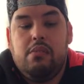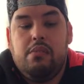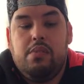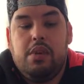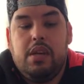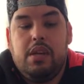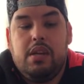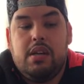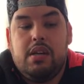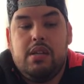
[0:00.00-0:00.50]

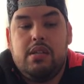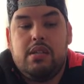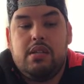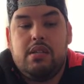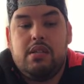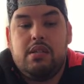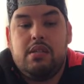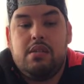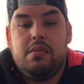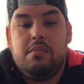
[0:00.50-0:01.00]

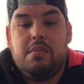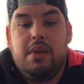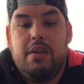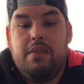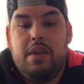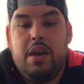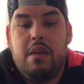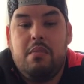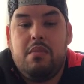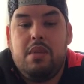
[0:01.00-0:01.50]
Because my
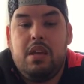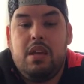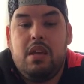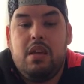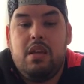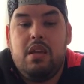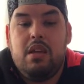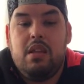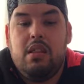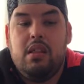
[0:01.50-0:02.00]
family,
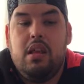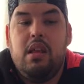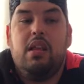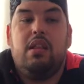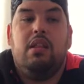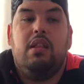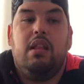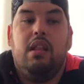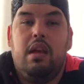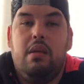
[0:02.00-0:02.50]
they
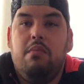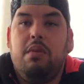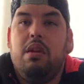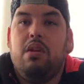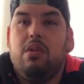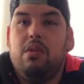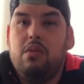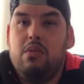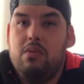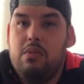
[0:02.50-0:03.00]
let me
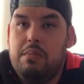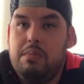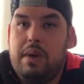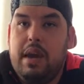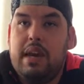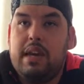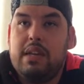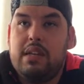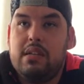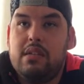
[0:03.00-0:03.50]
know when
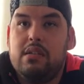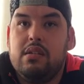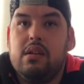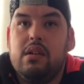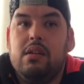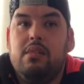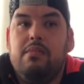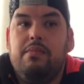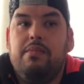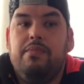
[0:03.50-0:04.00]
packages
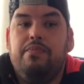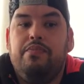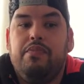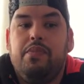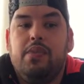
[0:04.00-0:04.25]
come,